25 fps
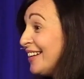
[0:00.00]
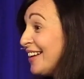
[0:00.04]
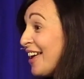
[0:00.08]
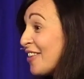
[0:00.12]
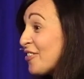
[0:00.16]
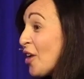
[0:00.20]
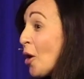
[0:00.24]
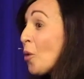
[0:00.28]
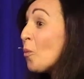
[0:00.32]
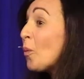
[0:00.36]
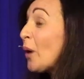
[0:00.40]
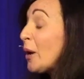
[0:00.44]

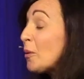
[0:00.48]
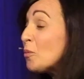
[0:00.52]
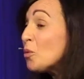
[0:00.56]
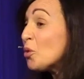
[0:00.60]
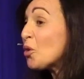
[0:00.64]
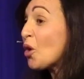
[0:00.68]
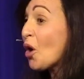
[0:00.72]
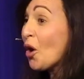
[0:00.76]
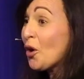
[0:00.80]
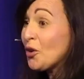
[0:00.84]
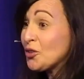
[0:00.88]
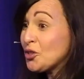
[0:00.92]
that we will
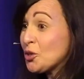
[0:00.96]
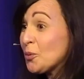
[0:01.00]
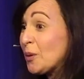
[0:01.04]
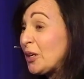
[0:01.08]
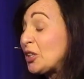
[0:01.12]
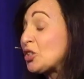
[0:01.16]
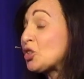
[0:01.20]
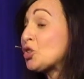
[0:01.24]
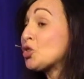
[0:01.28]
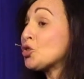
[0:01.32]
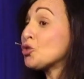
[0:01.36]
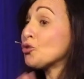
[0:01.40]
go to
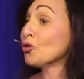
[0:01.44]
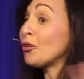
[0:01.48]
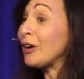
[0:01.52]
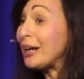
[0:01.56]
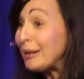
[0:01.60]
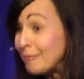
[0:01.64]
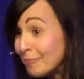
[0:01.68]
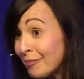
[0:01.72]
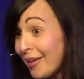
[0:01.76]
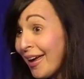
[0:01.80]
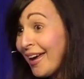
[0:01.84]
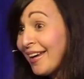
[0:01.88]

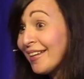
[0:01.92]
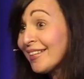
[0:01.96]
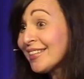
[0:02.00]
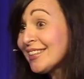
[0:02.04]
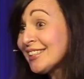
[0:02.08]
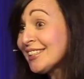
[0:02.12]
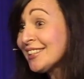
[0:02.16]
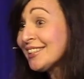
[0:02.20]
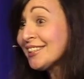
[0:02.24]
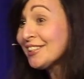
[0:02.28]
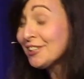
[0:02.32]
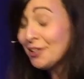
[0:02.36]
extreme
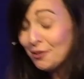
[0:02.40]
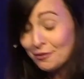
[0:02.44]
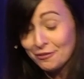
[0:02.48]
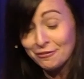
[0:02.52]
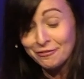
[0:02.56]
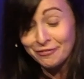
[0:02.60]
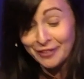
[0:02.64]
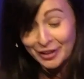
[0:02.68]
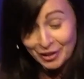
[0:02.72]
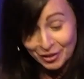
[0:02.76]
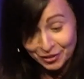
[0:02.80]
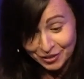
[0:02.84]
lengths to
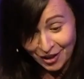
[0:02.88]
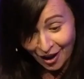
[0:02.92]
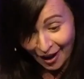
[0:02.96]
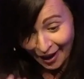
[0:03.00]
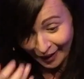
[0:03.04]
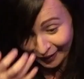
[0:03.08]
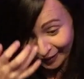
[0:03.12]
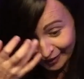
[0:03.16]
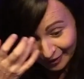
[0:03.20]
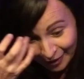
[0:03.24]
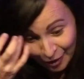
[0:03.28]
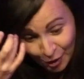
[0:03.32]
feel
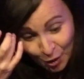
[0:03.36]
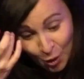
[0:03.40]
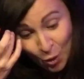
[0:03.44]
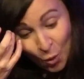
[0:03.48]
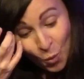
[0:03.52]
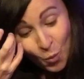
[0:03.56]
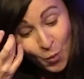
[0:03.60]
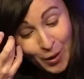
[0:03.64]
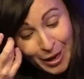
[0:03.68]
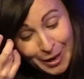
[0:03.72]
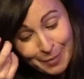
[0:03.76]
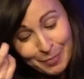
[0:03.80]
like
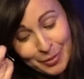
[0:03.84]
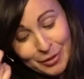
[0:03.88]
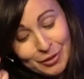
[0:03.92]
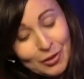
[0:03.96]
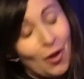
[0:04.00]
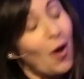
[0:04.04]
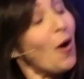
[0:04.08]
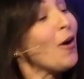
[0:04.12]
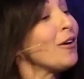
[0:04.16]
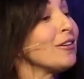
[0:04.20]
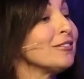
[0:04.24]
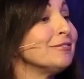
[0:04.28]
we
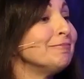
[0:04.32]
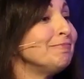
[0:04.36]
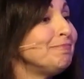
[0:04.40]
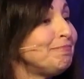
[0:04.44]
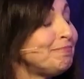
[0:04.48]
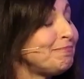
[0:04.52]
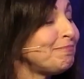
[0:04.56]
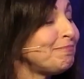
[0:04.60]
belong.